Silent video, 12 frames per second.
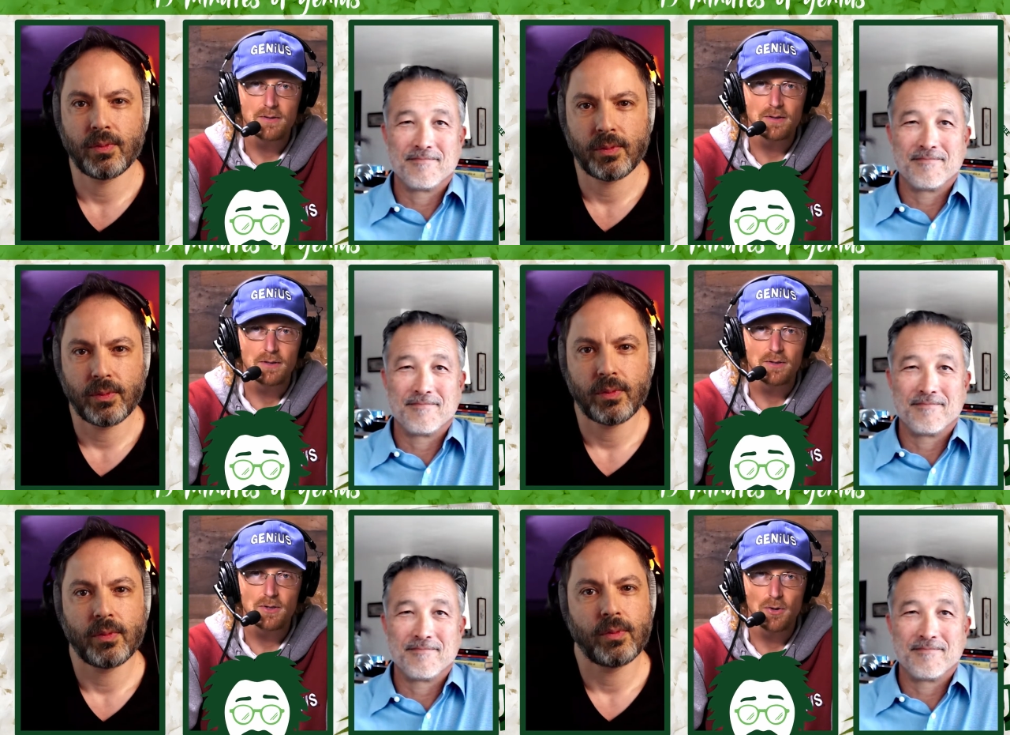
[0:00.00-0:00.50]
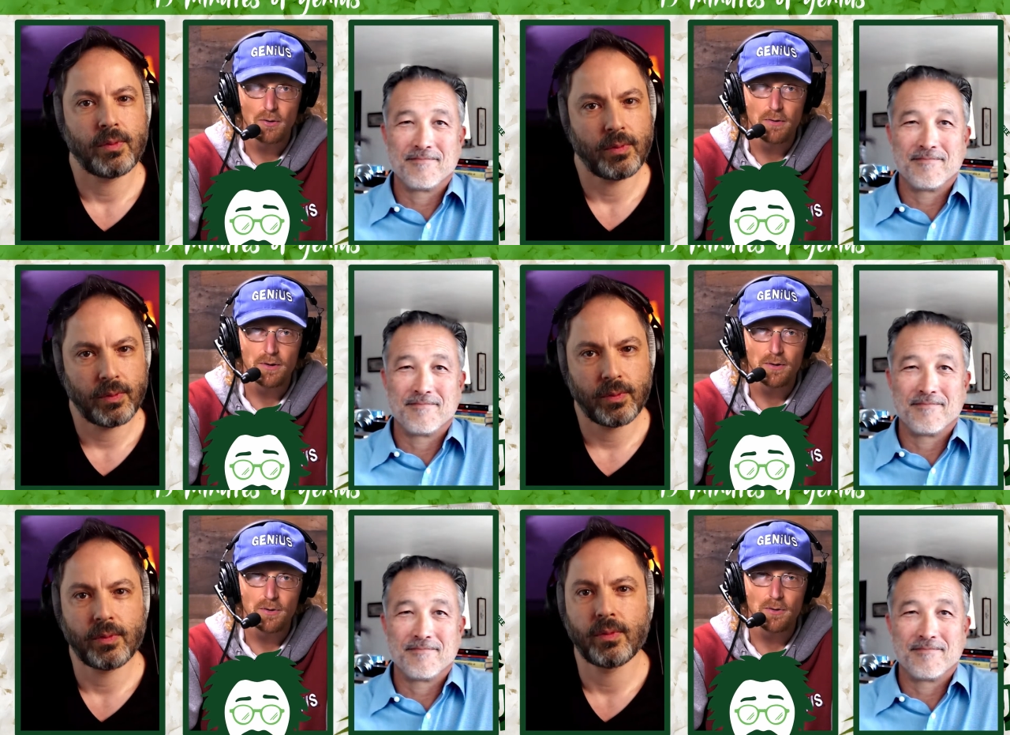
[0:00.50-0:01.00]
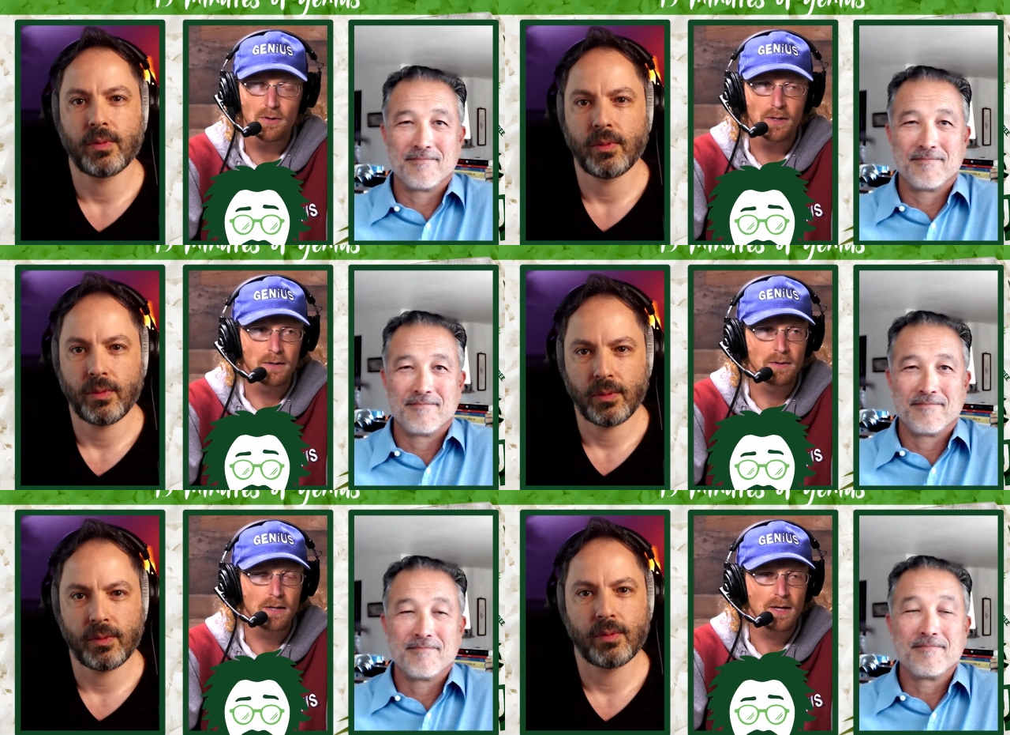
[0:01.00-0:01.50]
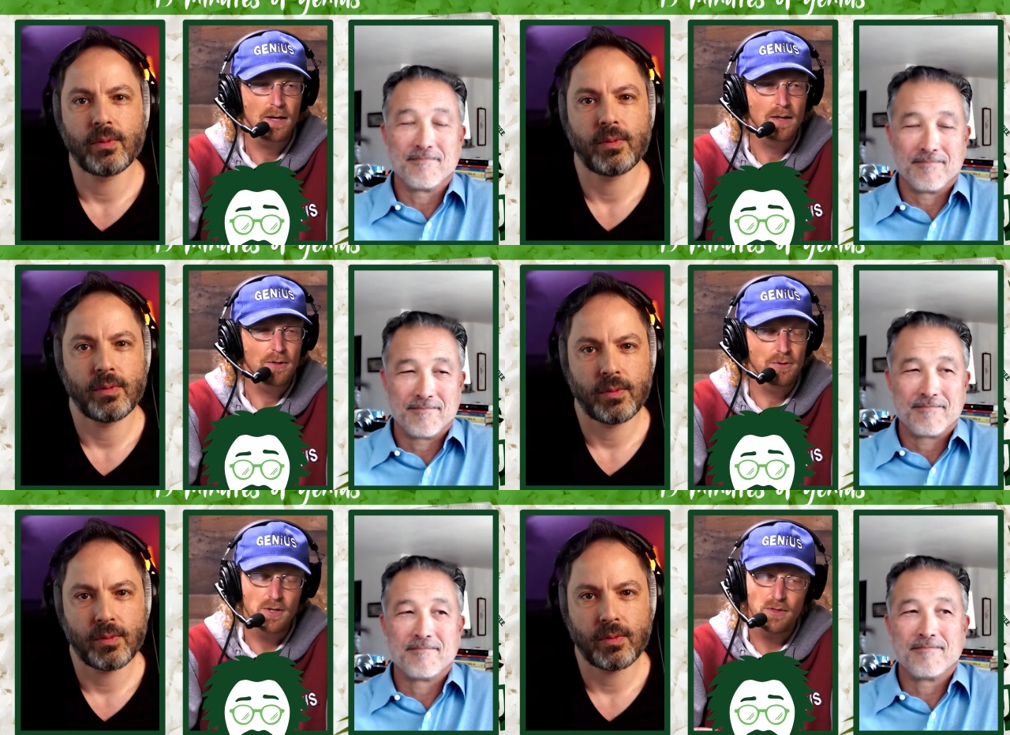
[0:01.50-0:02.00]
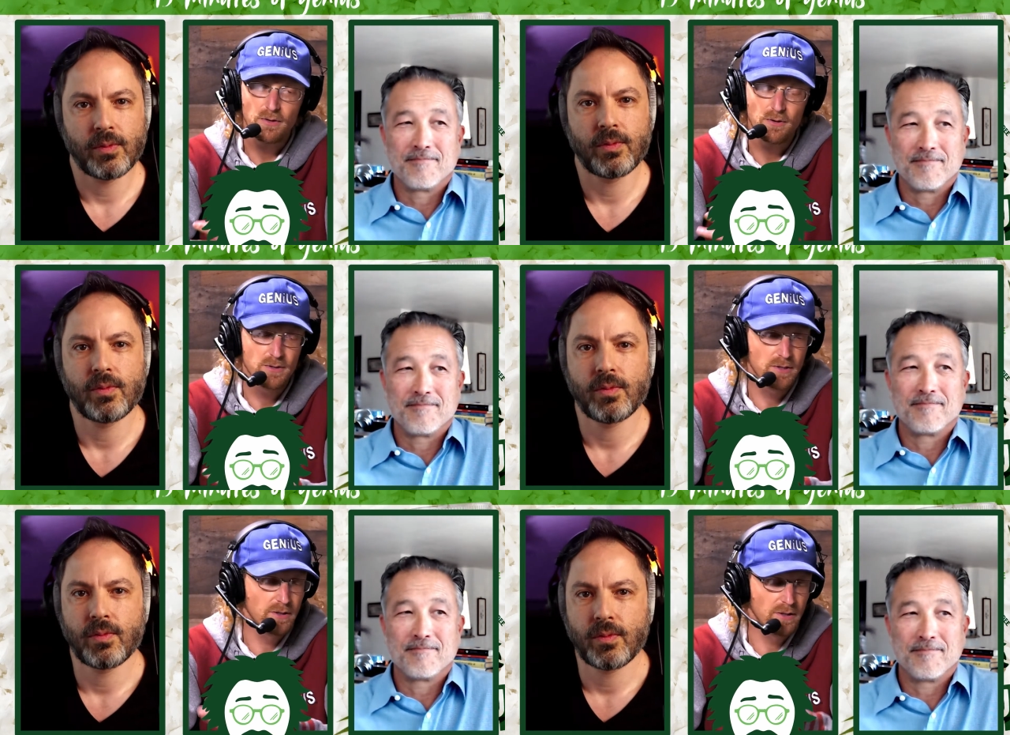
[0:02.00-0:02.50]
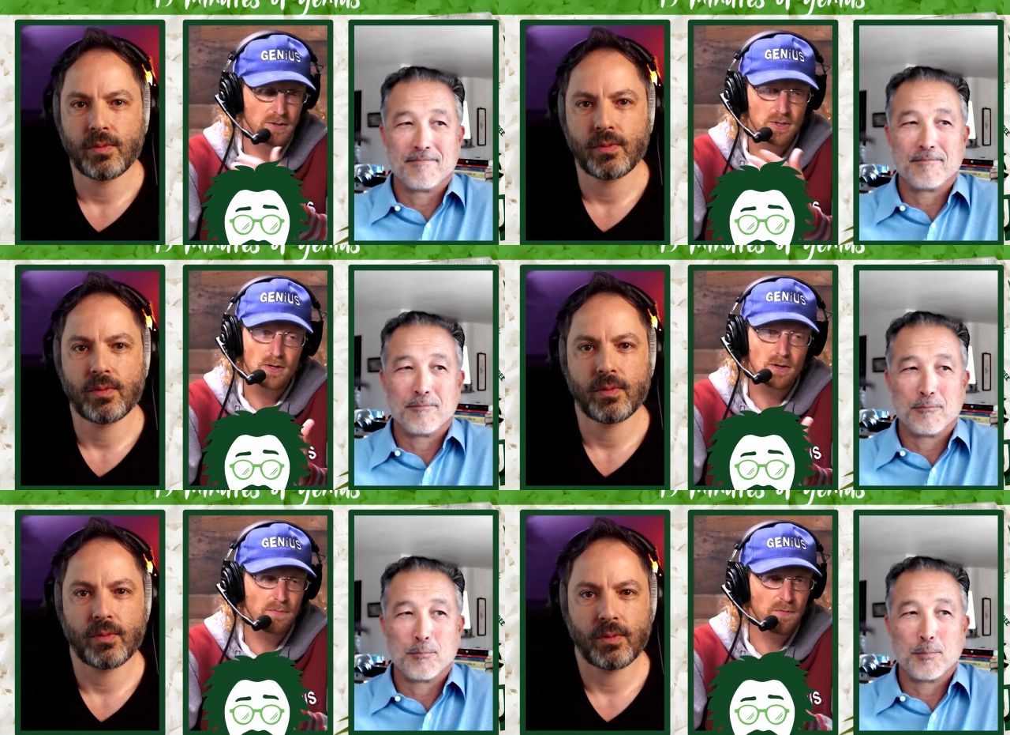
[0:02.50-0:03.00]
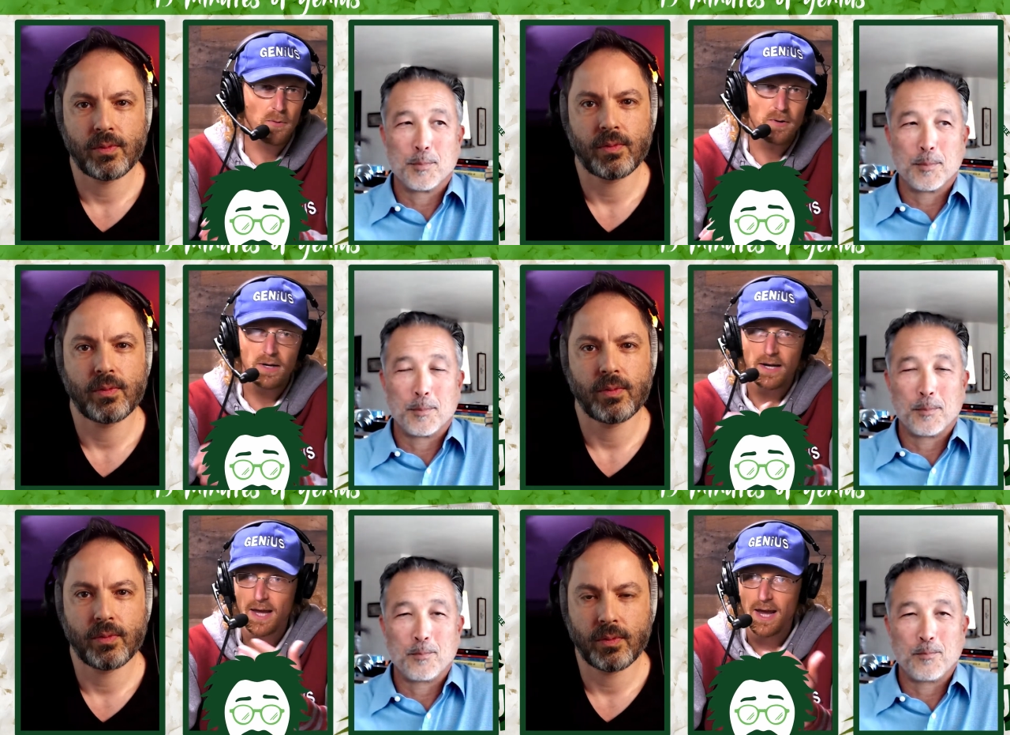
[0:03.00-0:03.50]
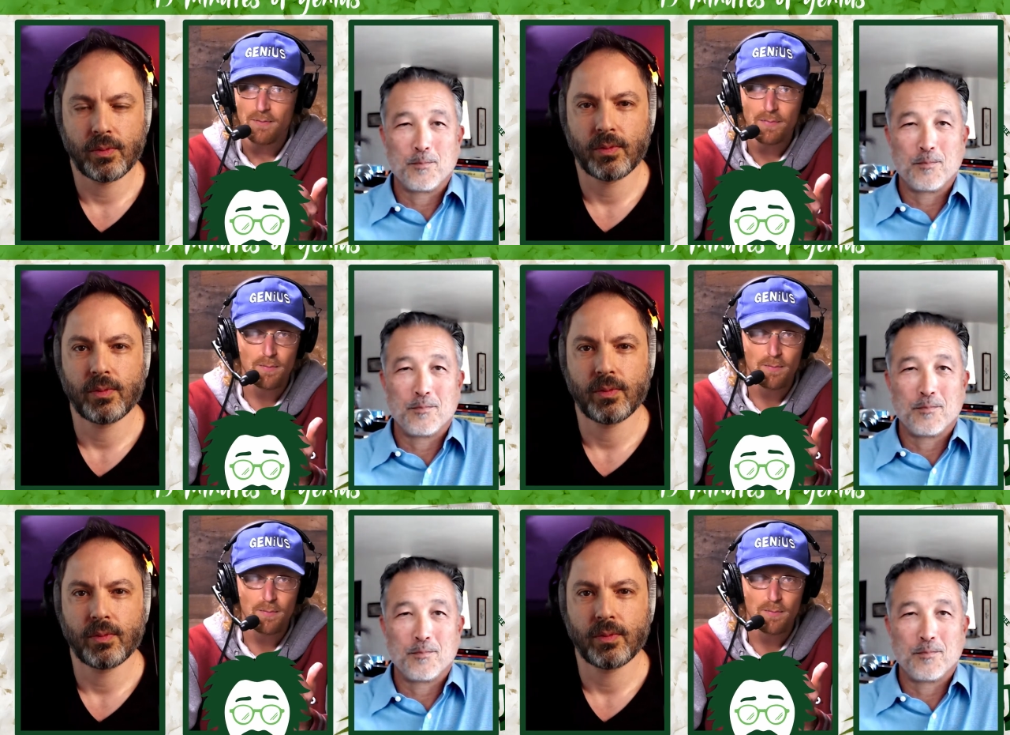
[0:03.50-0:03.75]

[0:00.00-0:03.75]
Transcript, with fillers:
Speaker 1: It's so critical, and there's a there's a, a term for it. I can't remember